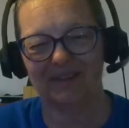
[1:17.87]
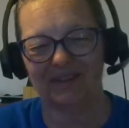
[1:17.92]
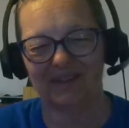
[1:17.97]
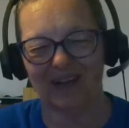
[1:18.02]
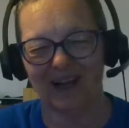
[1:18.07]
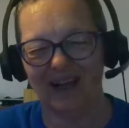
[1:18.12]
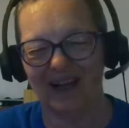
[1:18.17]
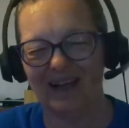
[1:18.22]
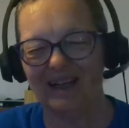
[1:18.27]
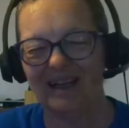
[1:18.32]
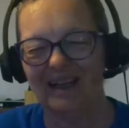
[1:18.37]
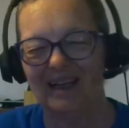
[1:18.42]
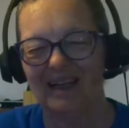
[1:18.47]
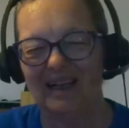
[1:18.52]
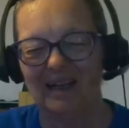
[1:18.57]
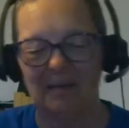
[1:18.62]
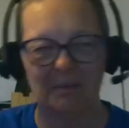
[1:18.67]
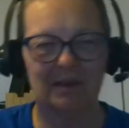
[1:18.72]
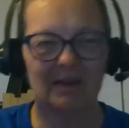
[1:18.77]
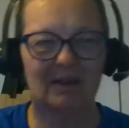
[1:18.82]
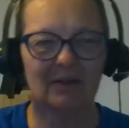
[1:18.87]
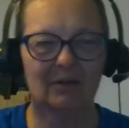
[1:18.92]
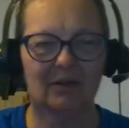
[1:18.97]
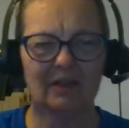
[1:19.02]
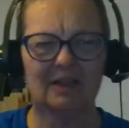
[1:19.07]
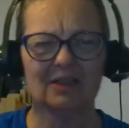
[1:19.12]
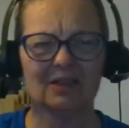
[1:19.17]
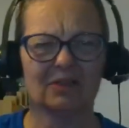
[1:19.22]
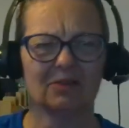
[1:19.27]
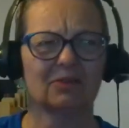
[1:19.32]
right? But there
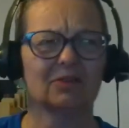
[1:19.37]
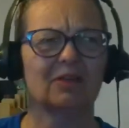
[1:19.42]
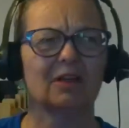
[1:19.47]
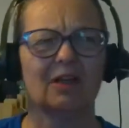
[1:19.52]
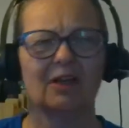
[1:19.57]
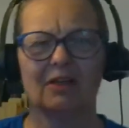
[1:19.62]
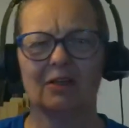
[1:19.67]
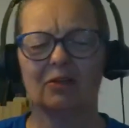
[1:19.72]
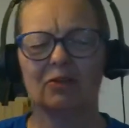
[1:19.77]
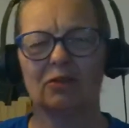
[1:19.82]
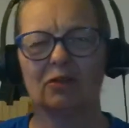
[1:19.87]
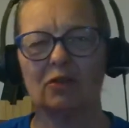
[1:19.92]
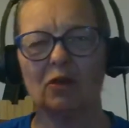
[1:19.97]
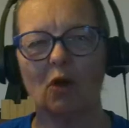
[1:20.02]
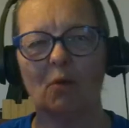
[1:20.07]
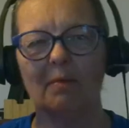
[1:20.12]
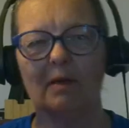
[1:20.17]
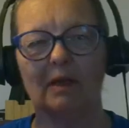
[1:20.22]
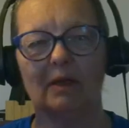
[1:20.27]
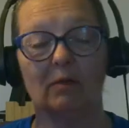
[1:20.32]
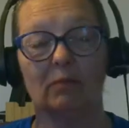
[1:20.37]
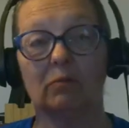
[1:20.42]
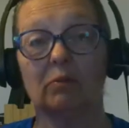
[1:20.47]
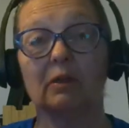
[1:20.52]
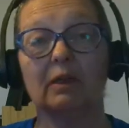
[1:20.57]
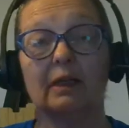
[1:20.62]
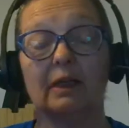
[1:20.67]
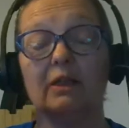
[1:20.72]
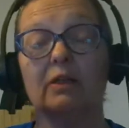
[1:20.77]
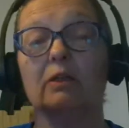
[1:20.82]
is there's there's so many
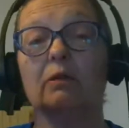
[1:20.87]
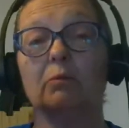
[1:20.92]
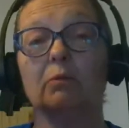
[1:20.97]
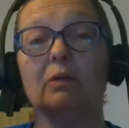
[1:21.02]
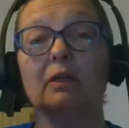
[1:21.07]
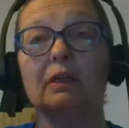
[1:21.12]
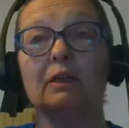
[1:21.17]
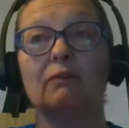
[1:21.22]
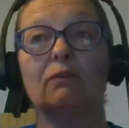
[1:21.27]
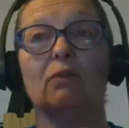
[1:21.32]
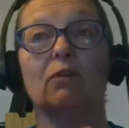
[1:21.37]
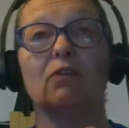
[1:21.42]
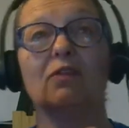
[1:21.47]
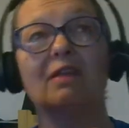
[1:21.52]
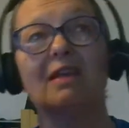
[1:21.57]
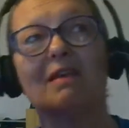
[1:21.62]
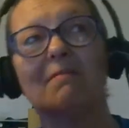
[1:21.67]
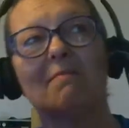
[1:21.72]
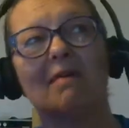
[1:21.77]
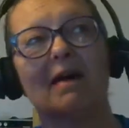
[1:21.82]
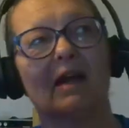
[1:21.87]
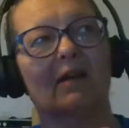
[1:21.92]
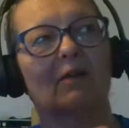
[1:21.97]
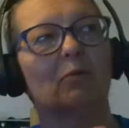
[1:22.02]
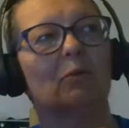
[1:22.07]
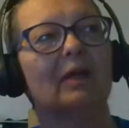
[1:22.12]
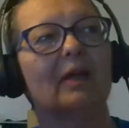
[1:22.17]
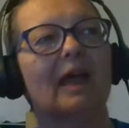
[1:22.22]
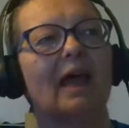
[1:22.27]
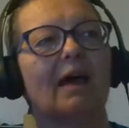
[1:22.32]
relate and really if you think about it,
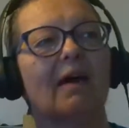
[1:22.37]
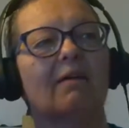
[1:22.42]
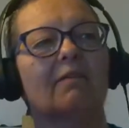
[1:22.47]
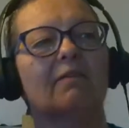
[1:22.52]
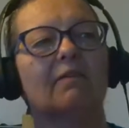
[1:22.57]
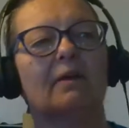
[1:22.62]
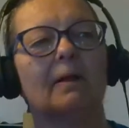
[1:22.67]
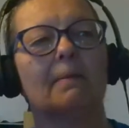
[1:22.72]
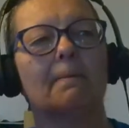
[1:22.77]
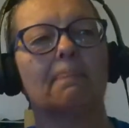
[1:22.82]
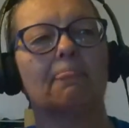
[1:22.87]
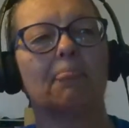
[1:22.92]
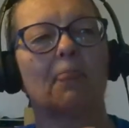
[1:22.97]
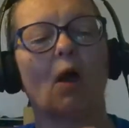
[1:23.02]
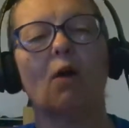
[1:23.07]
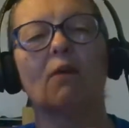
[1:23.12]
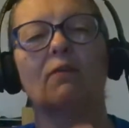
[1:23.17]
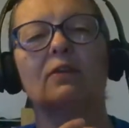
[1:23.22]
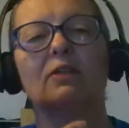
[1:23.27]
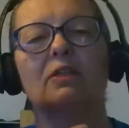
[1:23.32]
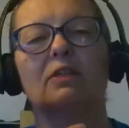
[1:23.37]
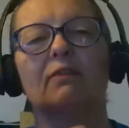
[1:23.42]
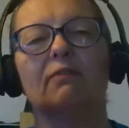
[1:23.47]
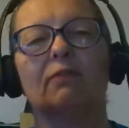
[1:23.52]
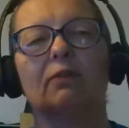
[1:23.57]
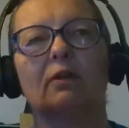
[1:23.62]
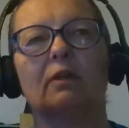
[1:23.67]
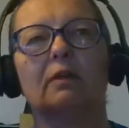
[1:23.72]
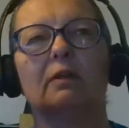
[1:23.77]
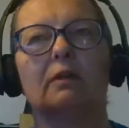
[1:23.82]
we have all these
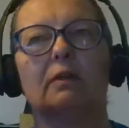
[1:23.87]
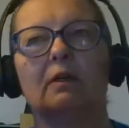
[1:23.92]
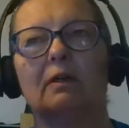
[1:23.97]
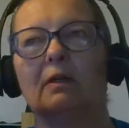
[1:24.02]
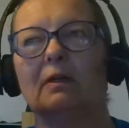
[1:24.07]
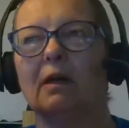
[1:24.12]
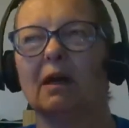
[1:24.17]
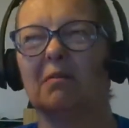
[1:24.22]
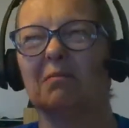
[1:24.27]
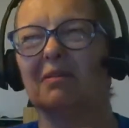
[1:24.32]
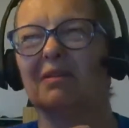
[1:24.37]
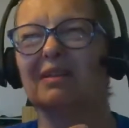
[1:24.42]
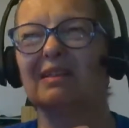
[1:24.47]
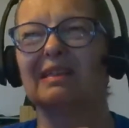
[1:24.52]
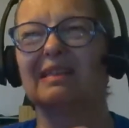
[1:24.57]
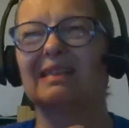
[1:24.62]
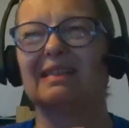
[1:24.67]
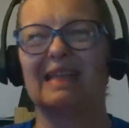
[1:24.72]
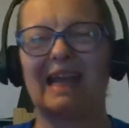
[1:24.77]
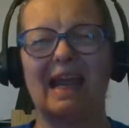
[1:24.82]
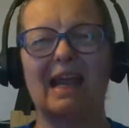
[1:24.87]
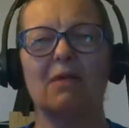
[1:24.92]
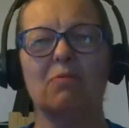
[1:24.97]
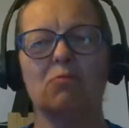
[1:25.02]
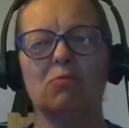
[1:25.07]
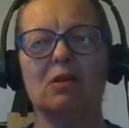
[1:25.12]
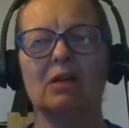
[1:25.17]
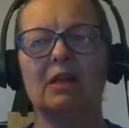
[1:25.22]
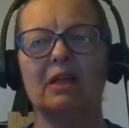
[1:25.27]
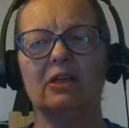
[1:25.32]
different I'm going to say
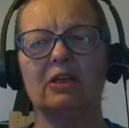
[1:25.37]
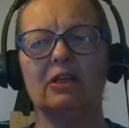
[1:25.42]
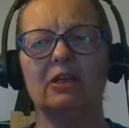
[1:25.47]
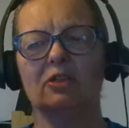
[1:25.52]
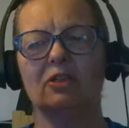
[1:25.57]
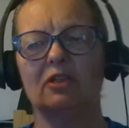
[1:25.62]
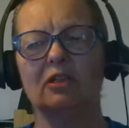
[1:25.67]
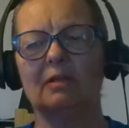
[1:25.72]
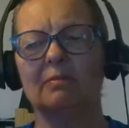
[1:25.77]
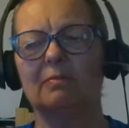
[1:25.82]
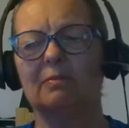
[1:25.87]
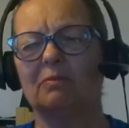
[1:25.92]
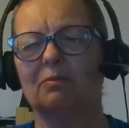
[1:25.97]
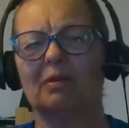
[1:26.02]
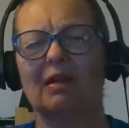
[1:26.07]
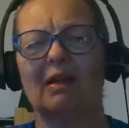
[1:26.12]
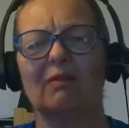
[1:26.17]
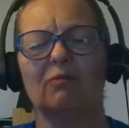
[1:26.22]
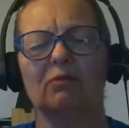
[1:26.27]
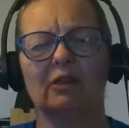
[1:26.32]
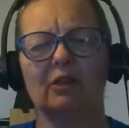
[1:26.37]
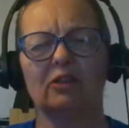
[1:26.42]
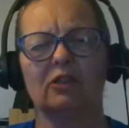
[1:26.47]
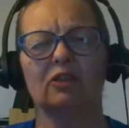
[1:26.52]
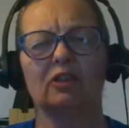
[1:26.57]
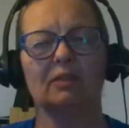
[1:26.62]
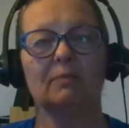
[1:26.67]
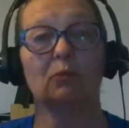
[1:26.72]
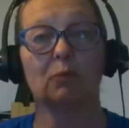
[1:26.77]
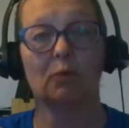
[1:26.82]
relationships. We have
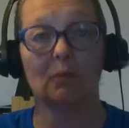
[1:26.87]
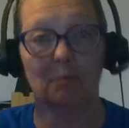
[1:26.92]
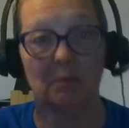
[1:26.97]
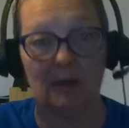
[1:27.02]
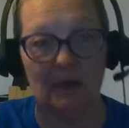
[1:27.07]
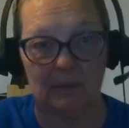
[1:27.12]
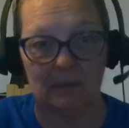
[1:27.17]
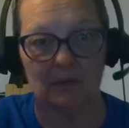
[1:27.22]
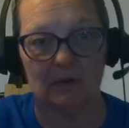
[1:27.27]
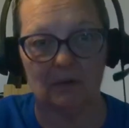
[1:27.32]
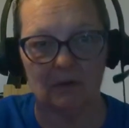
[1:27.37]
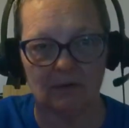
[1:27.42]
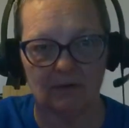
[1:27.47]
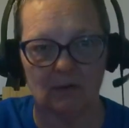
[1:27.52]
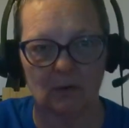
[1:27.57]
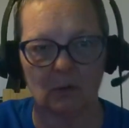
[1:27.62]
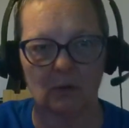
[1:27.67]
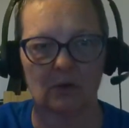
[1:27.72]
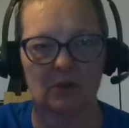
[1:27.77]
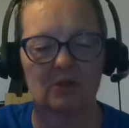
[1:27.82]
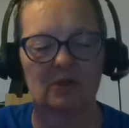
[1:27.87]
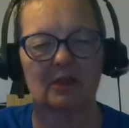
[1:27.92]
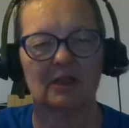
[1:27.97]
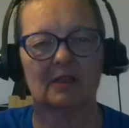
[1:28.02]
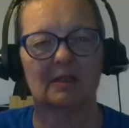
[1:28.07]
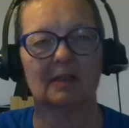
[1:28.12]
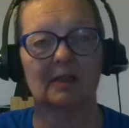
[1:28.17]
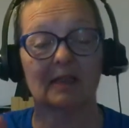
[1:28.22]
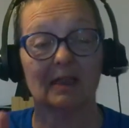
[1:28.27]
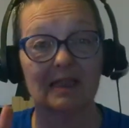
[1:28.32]
relationships with people, of course. That's
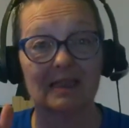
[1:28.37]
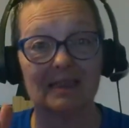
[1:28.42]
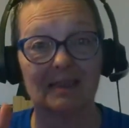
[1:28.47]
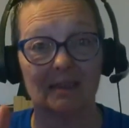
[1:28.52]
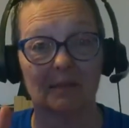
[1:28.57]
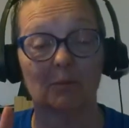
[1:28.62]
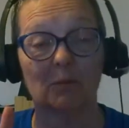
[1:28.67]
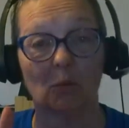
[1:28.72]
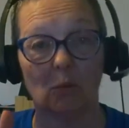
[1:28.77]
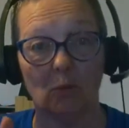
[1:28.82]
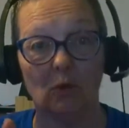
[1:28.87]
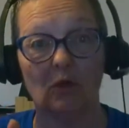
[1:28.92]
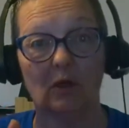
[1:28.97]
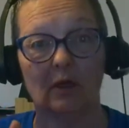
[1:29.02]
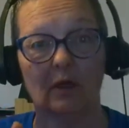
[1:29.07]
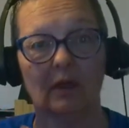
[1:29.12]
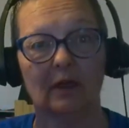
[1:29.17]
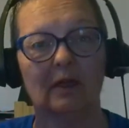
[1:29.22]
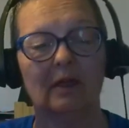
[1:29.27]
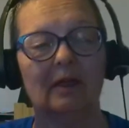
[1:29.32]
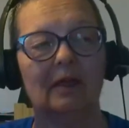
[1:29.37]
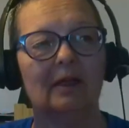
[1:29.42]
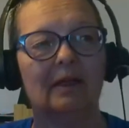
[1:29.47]
that's number 1.